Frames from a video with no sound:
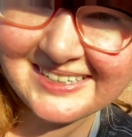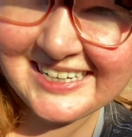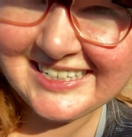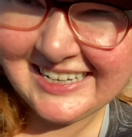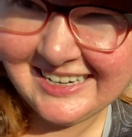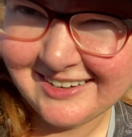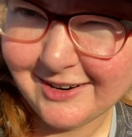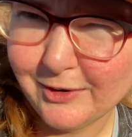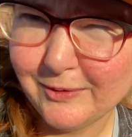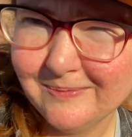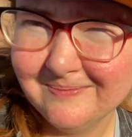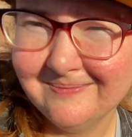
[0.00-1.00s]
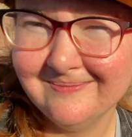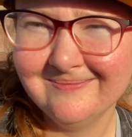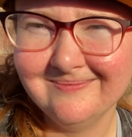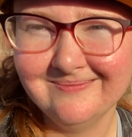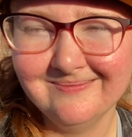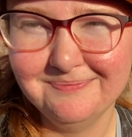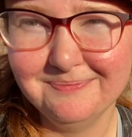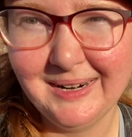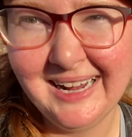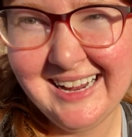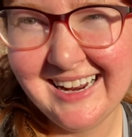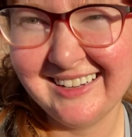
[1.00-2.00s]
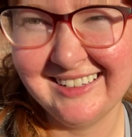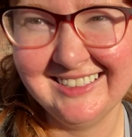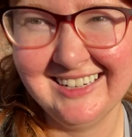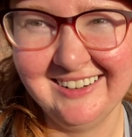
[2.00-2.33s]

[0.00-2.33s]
He said no but I had a good